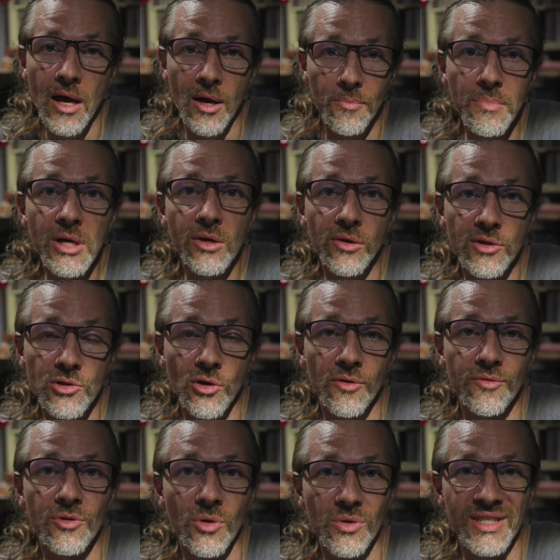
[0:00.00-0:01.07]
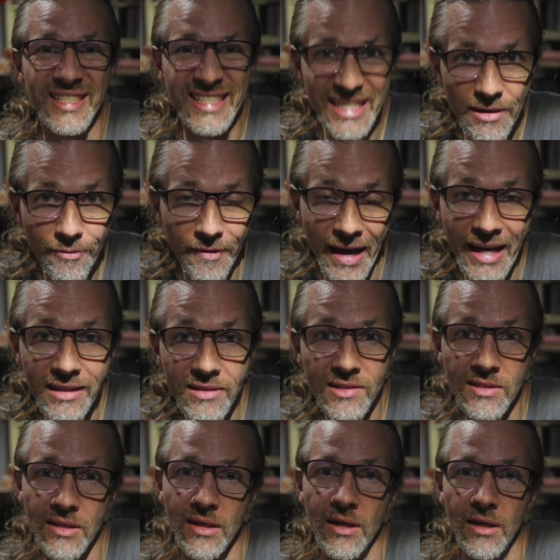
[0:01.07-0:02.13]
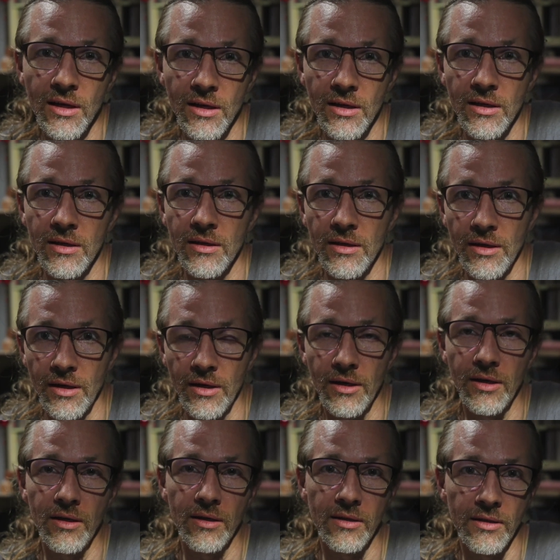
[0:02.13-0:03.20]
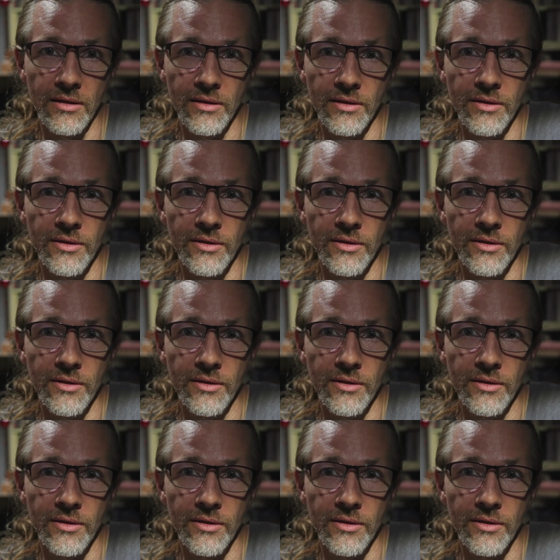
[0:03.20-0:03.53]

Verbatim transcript: Because of those defects, uh,